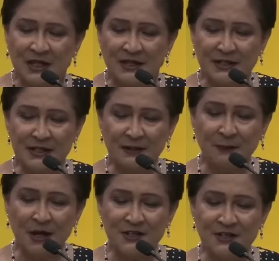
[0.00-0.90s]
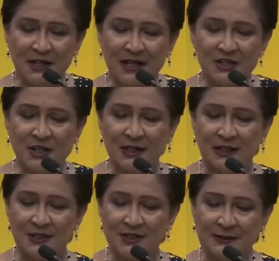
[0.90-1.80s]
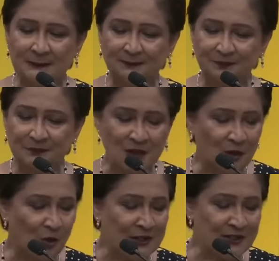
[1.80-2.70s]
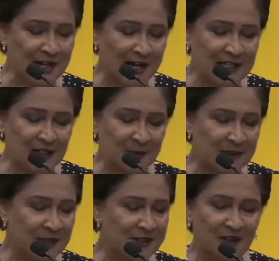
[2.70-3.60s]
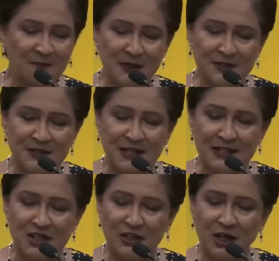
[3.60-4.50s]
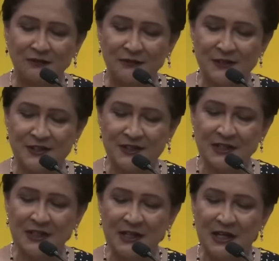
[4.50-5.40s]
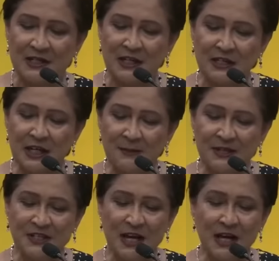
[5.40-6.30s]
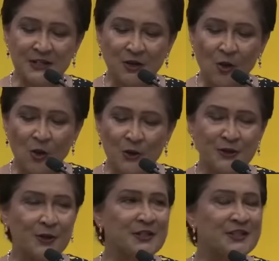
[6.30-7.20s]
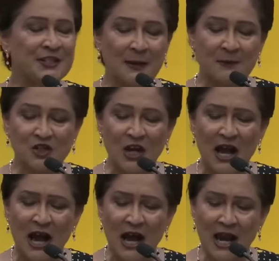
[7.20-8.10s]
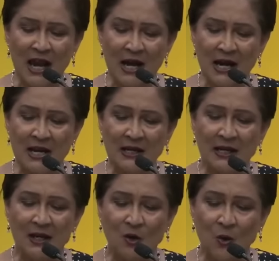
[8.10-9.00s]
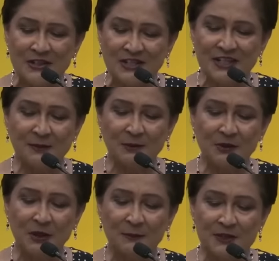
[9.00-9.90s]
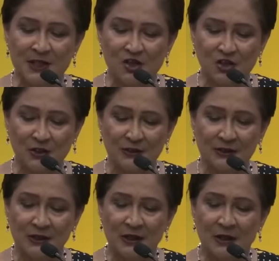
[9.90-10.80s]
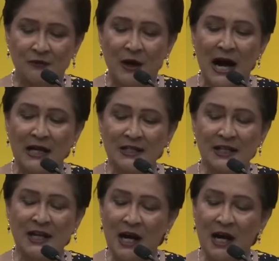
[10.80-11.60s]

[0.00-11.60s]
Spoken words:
that in the past 8 years, coincided with this government's tenure in office, the EBC has also established highly questionable reputation for acting